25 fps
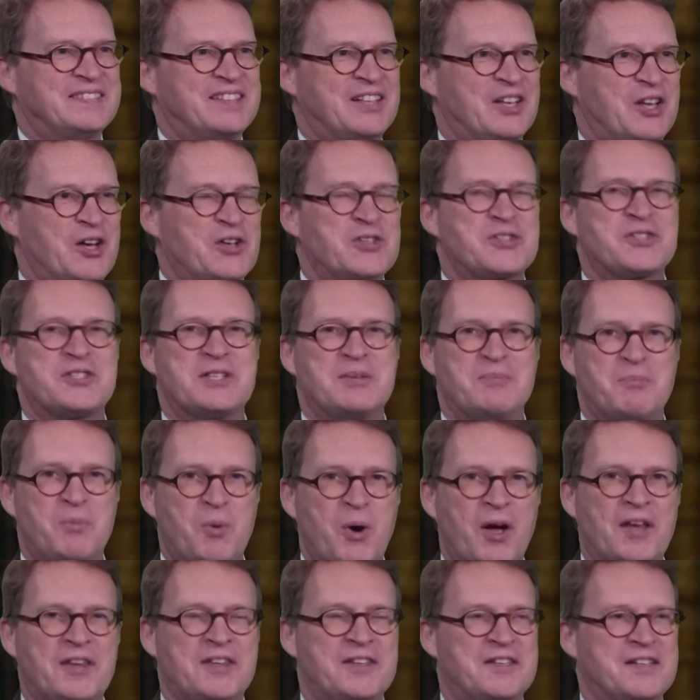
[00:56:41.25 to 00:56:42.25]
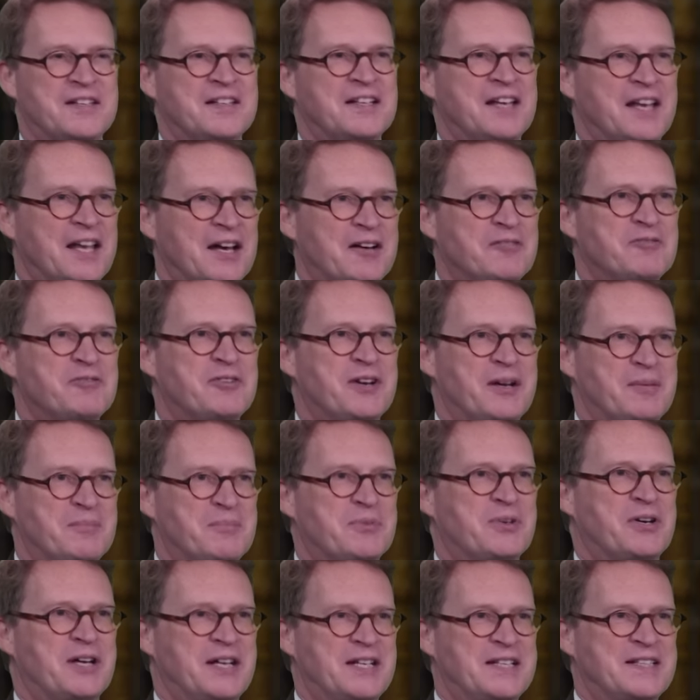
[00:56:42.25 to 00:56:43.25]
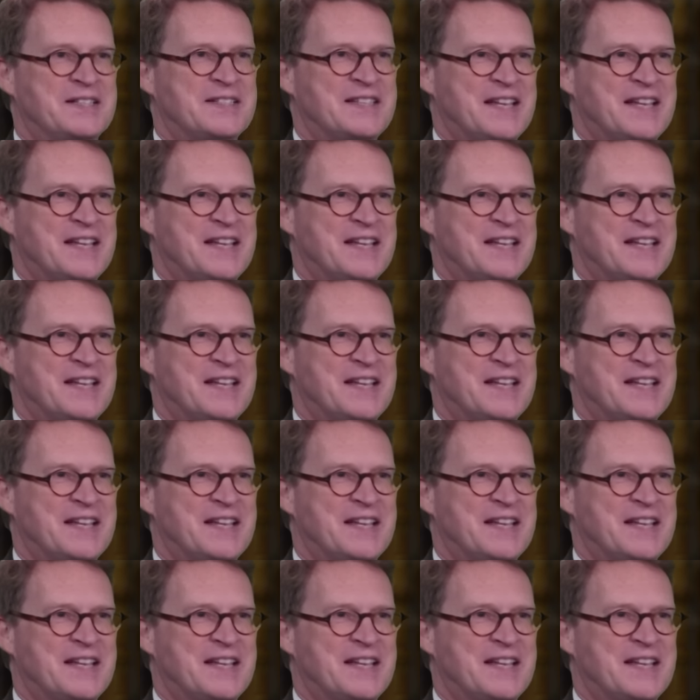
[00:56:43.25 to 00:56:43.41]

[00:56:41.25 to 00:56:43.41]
lost in wonder, love and praise.